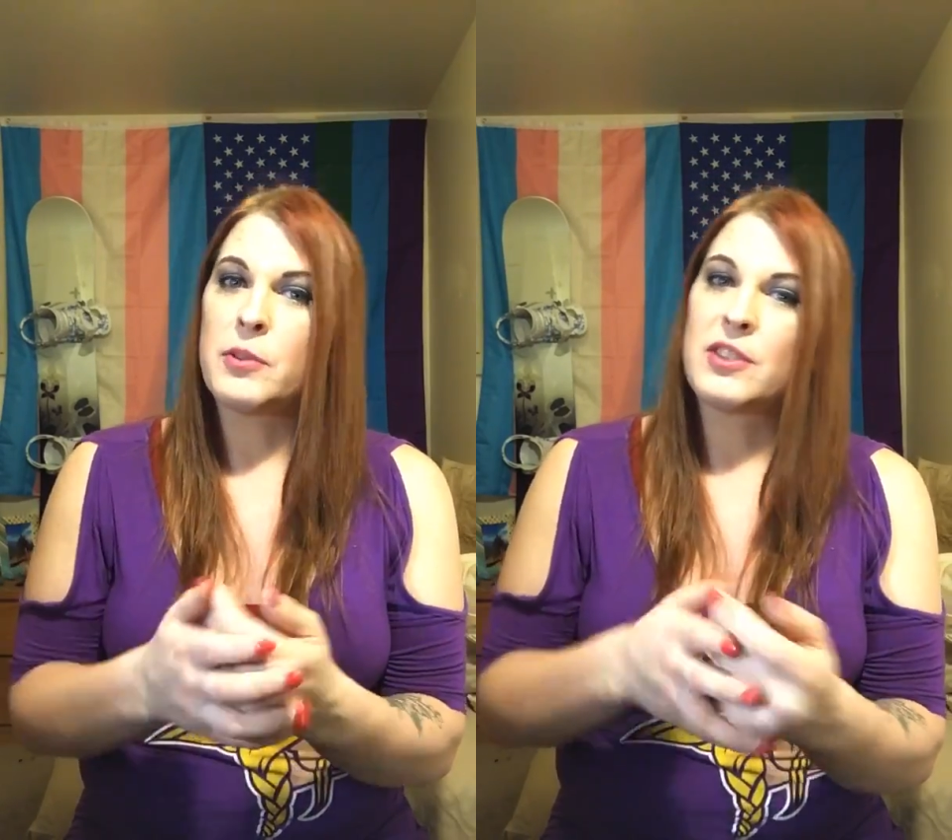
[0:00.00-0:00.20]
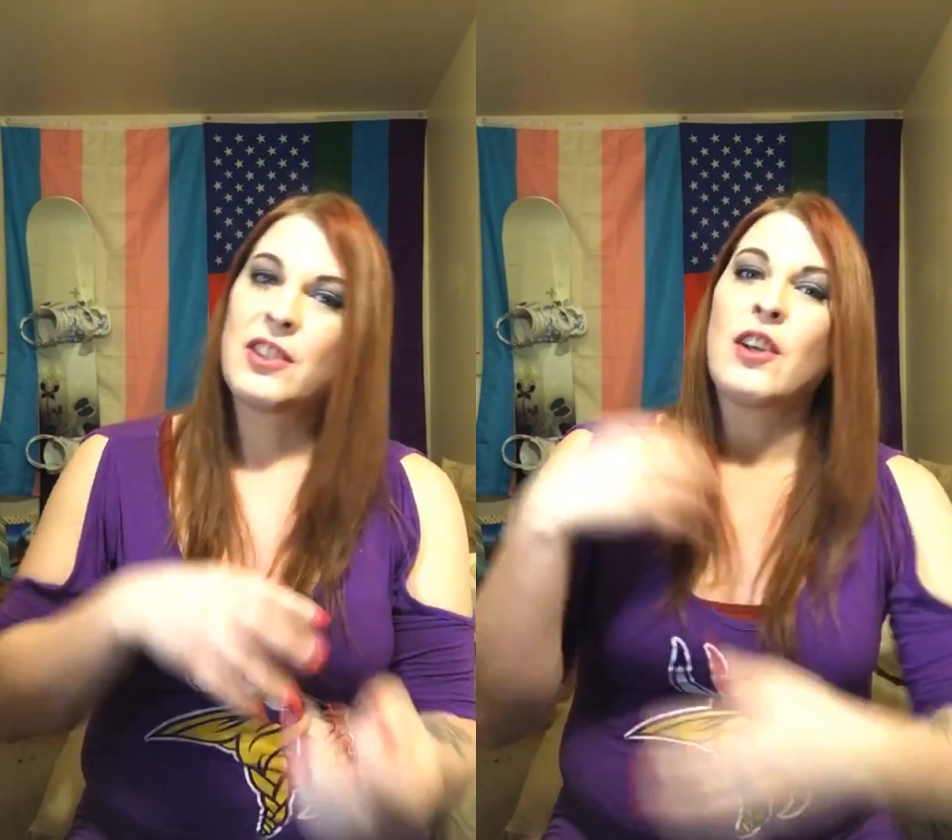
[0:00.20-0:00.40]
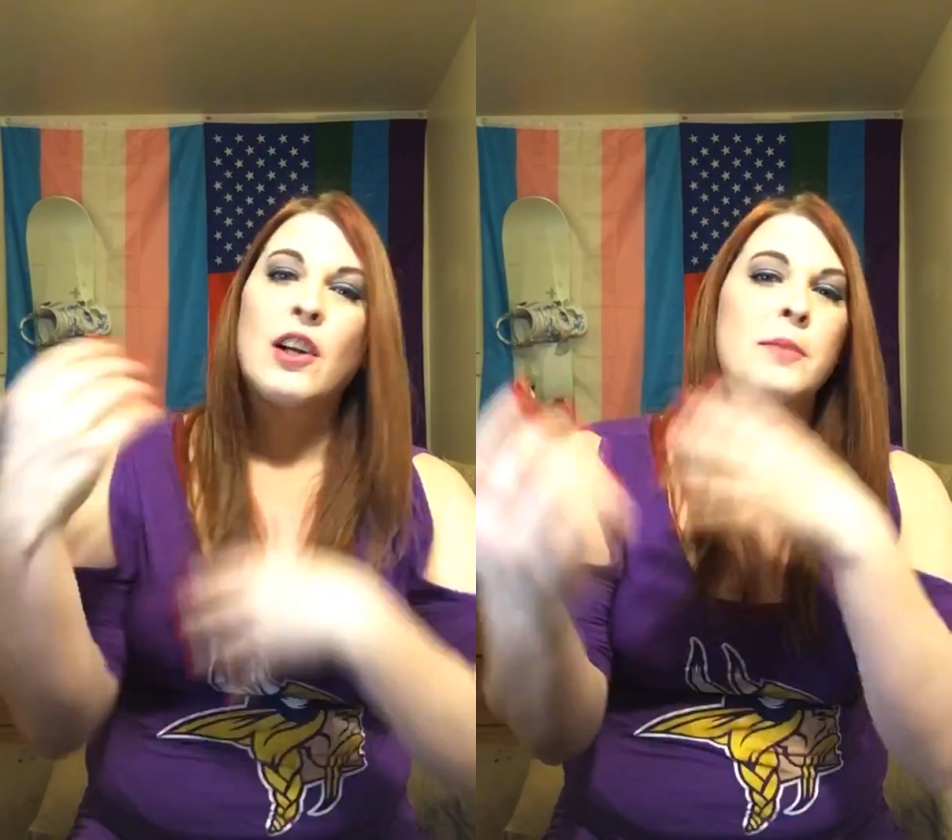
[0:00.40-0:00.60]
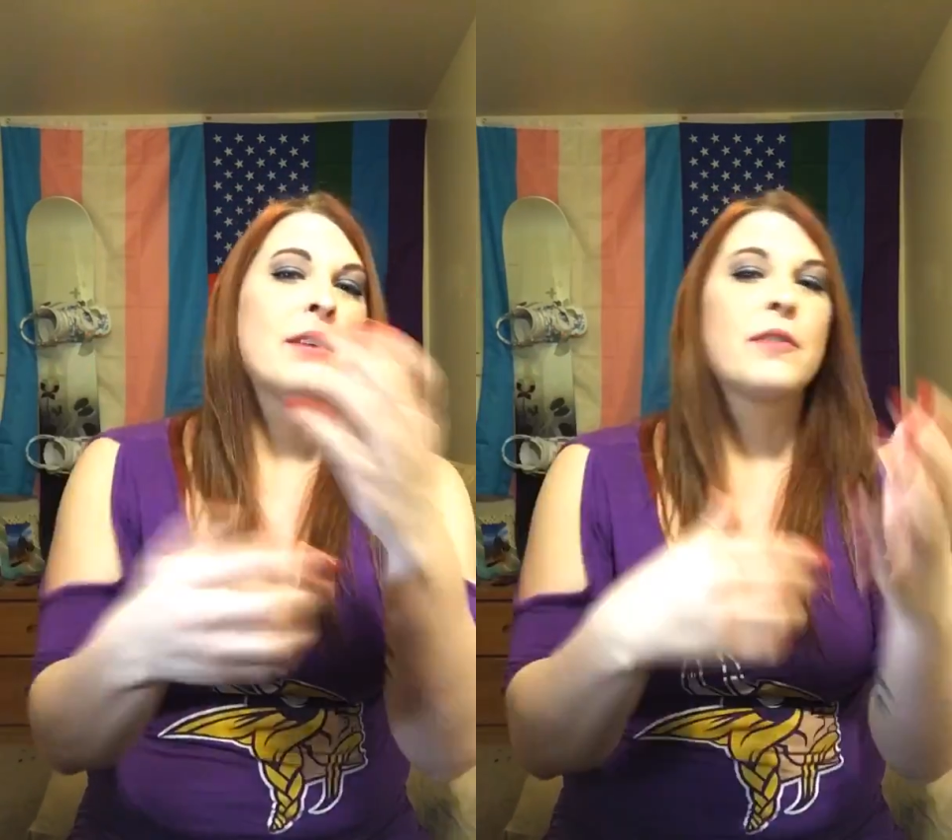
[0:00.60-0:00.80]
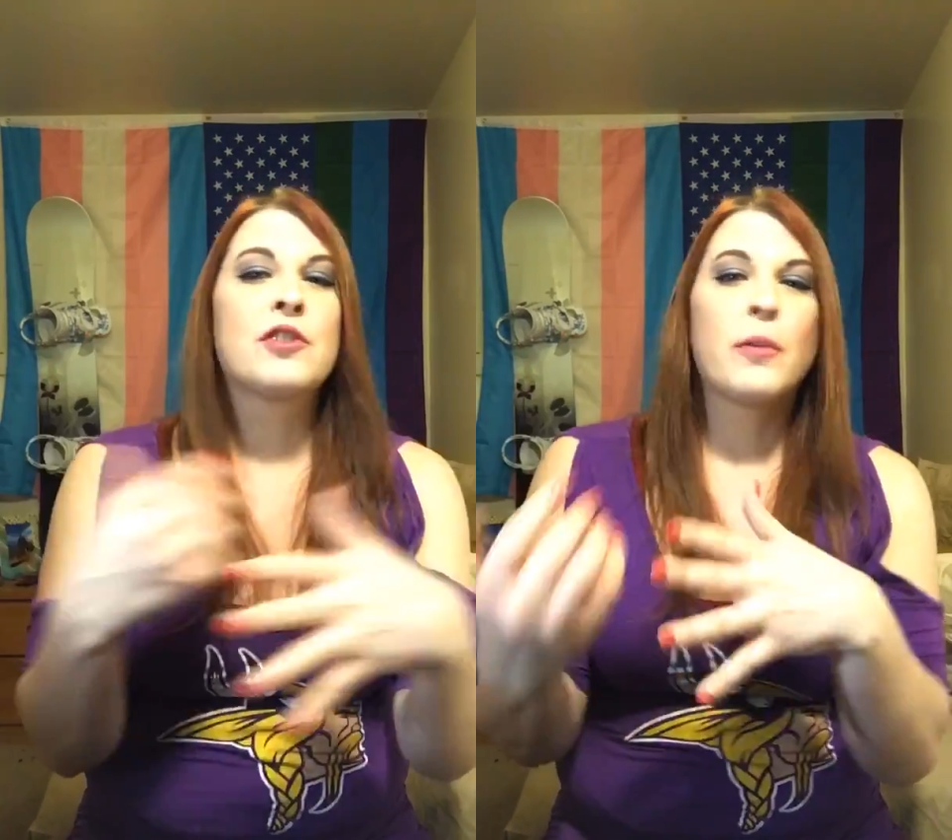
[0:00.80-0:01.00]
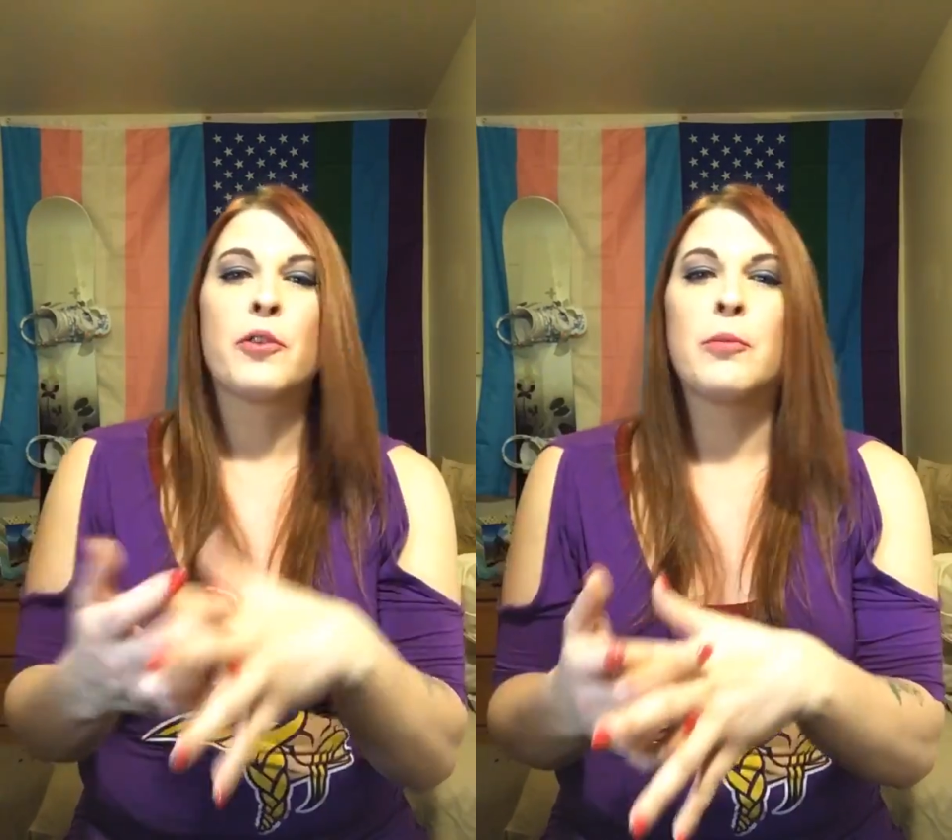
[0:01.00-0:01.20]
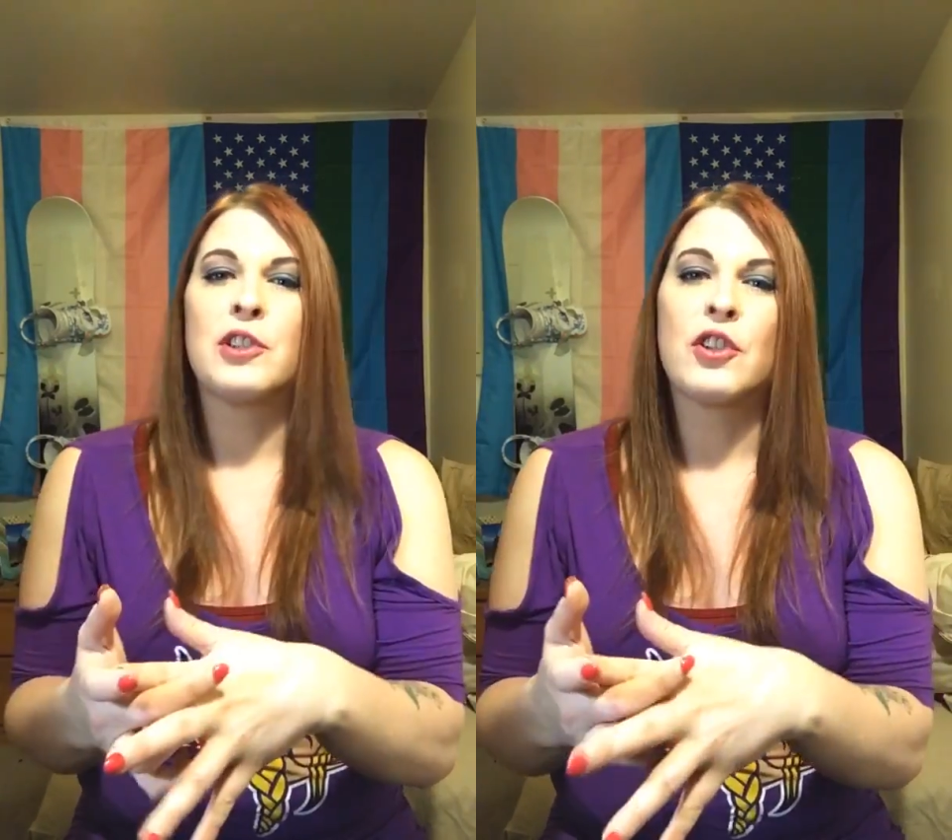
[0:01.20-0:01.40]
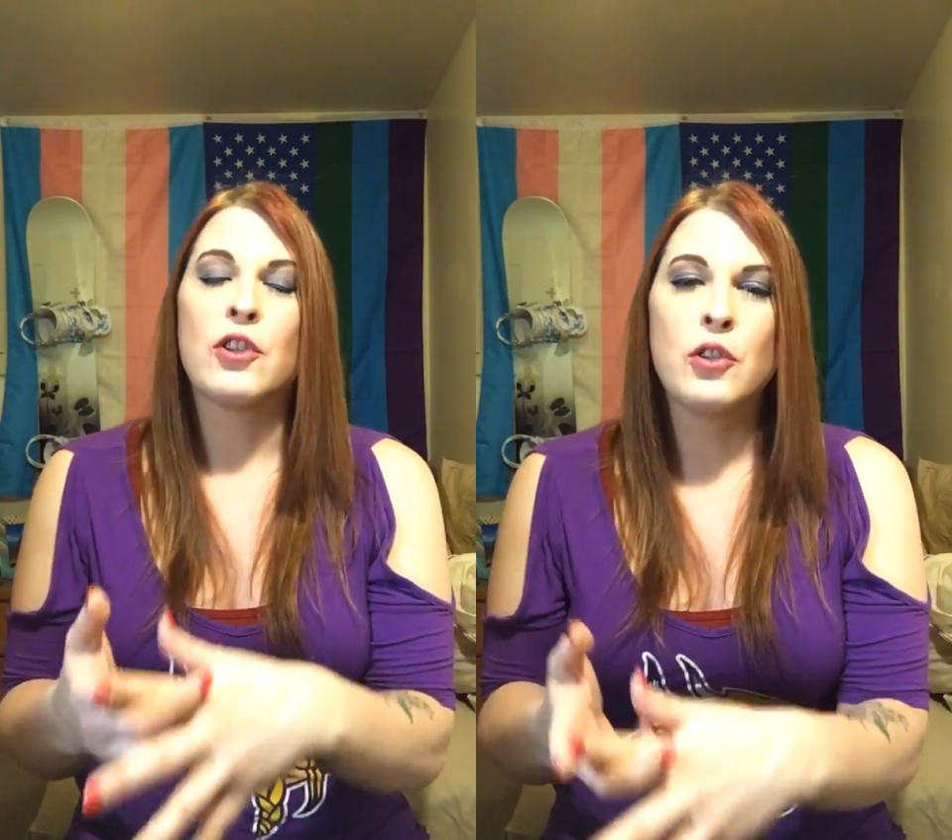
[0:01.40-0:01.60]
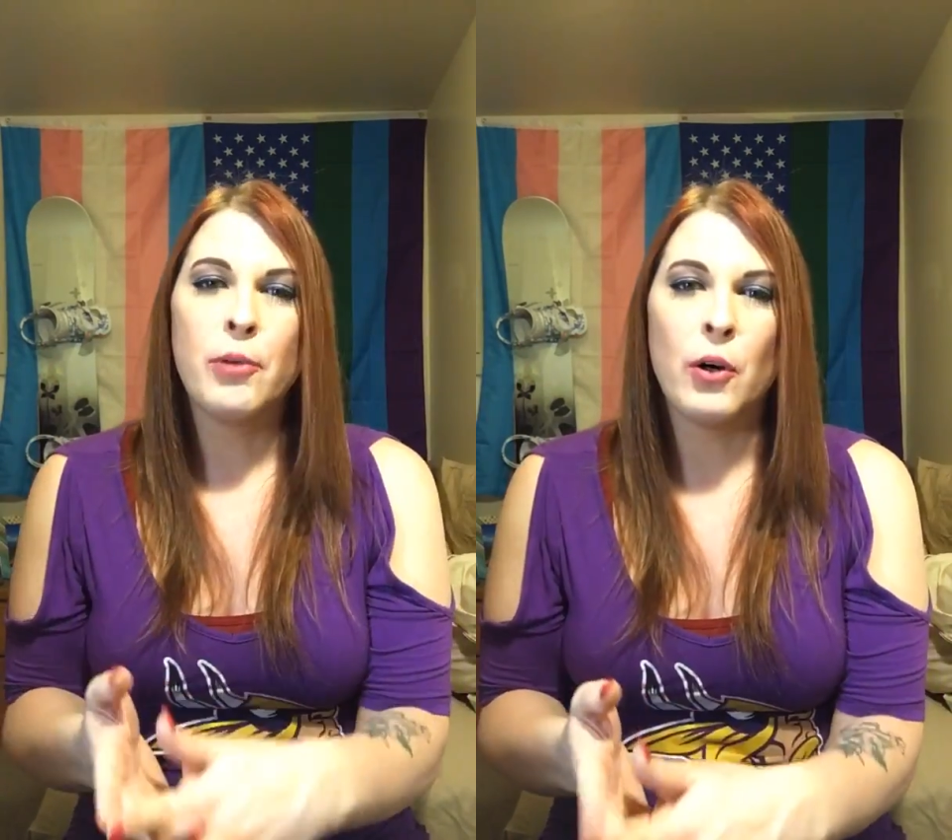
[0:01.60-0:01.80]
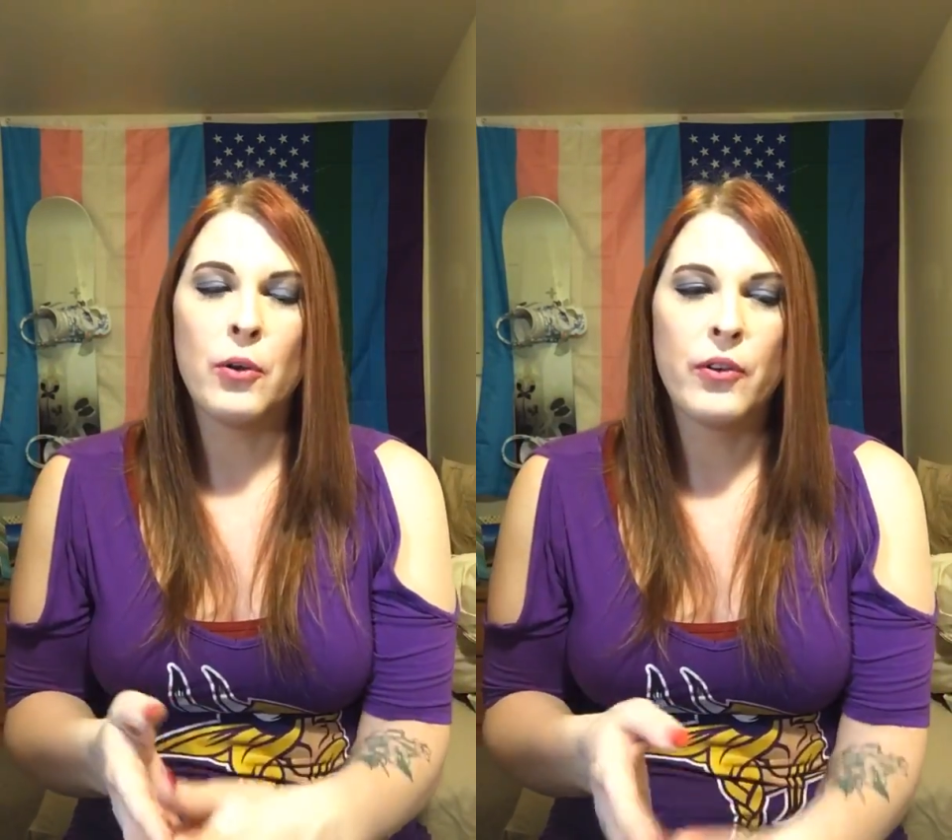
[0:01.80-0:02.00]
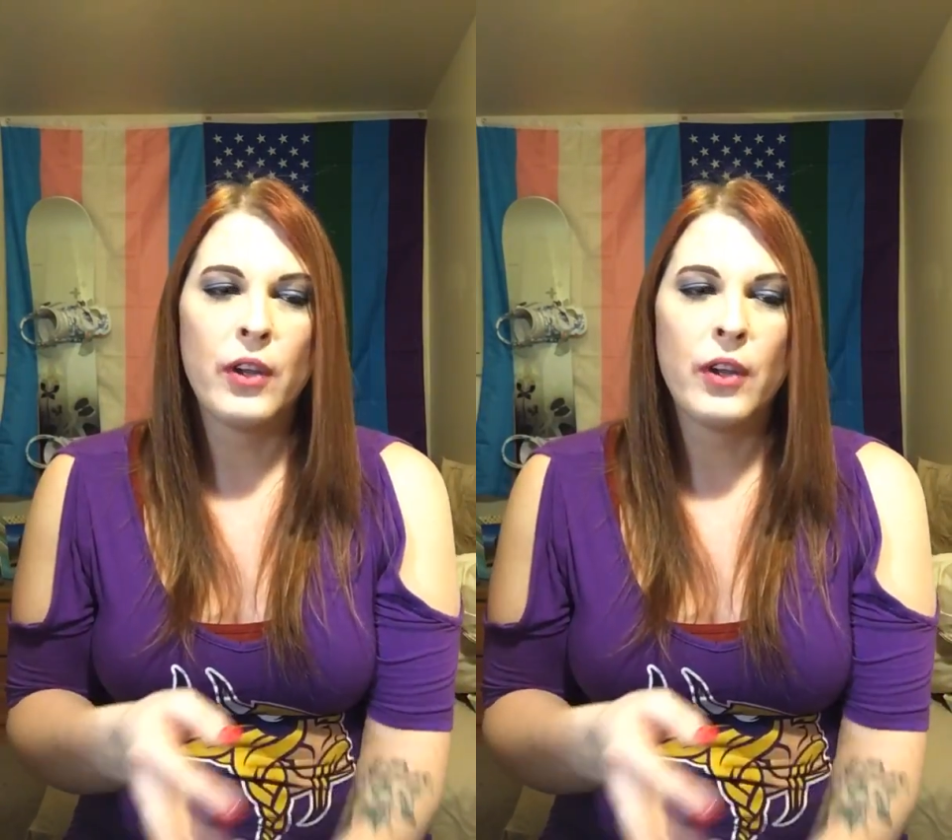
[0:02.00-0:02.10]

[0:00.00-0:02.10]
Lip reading: which is going to cause me to have to jump through a bunch of loopholes.